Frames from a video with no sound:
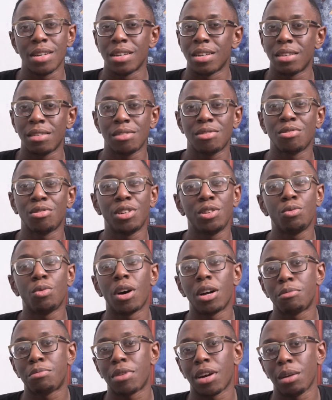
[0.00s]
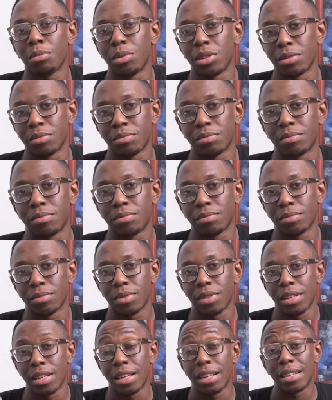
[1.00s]
there's only one problem.
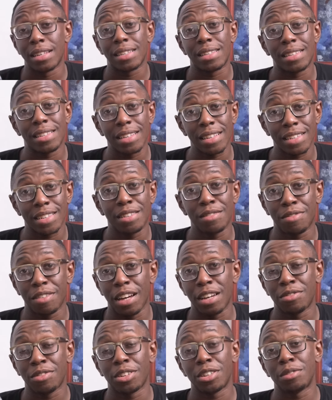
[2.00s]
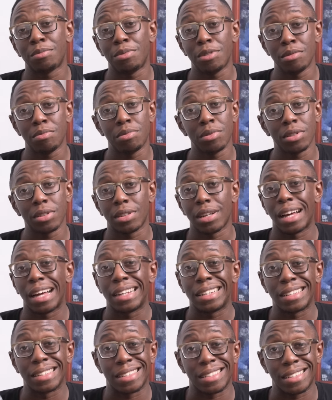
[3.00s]
65 other people
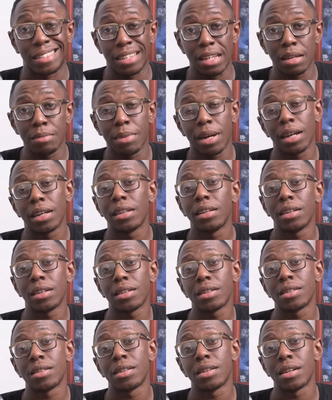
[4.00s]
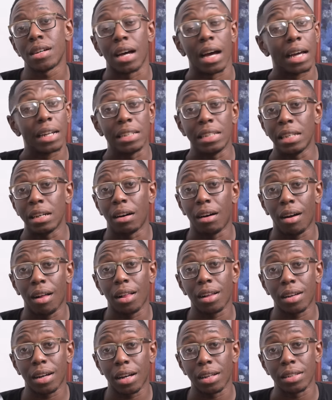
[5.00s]
had the same idea, and they all
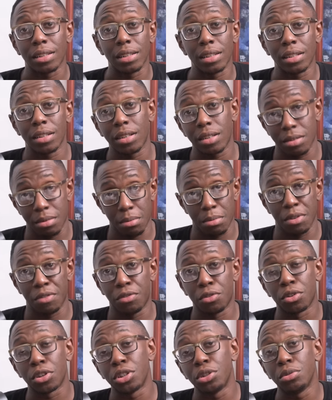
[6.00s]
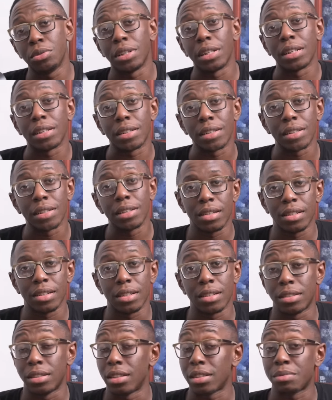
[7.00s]
got there before you did.
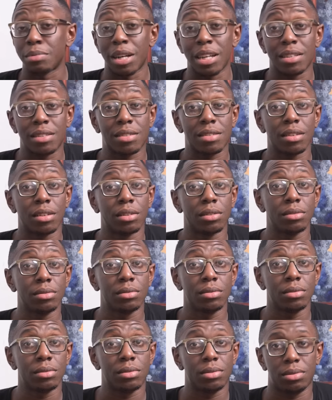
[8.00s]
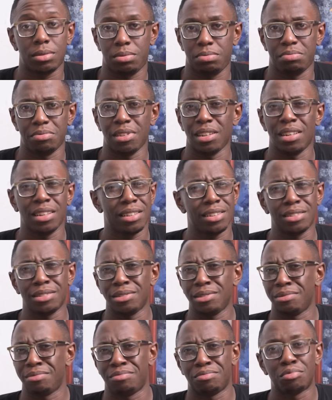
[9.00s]
This might sound a
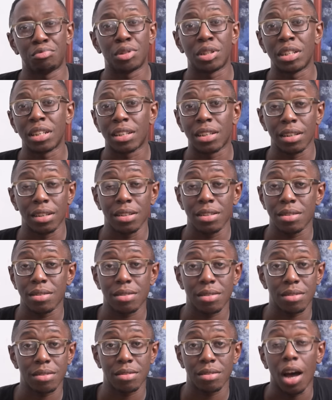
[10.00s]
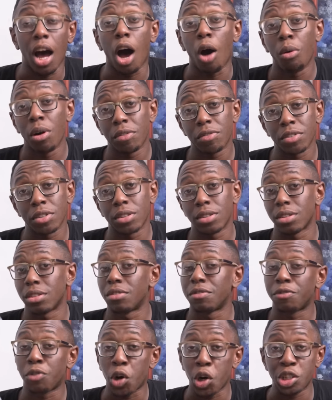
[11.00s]
little ridiculous. However,
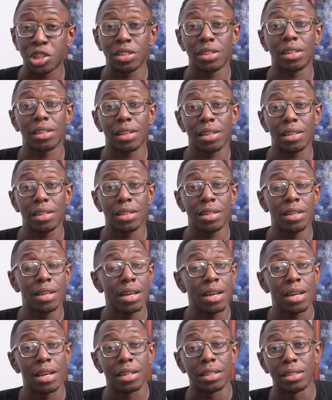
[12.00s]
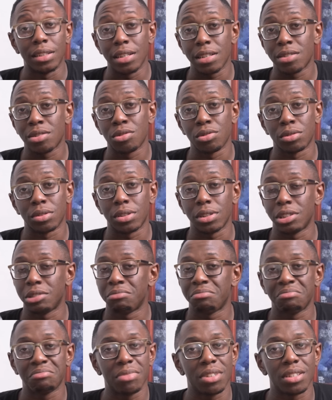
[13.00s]
unfortunately, this story
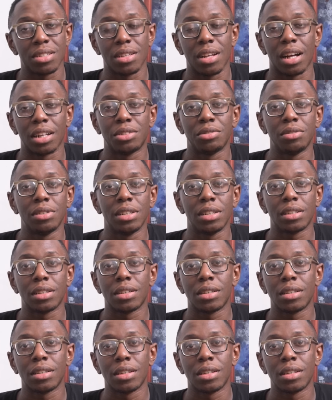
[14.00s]
is not unique.